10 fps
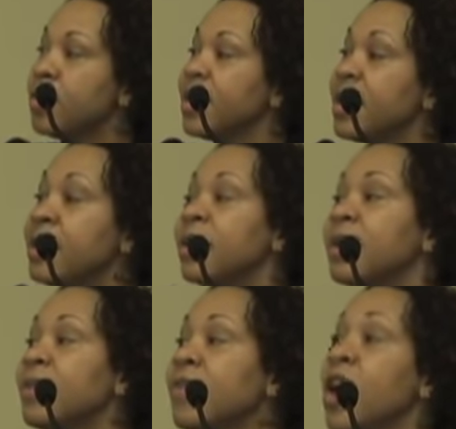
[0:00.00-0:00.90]
The
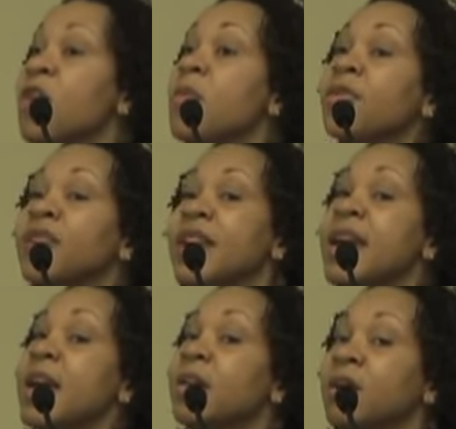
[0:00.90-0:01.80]
variable at the
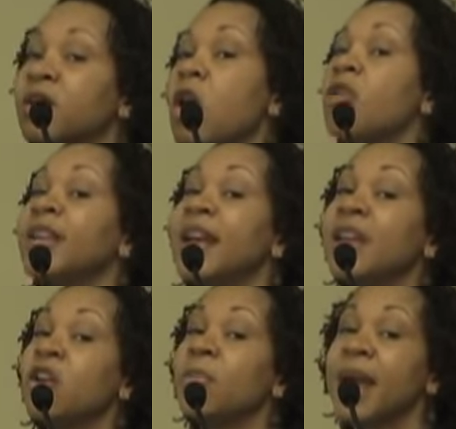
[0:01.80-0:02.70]
end is called
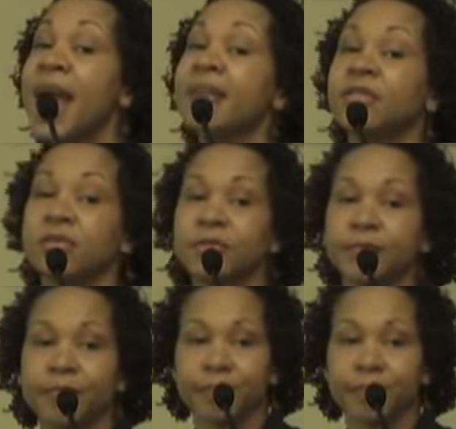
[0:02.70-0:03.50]
daily urban hassles.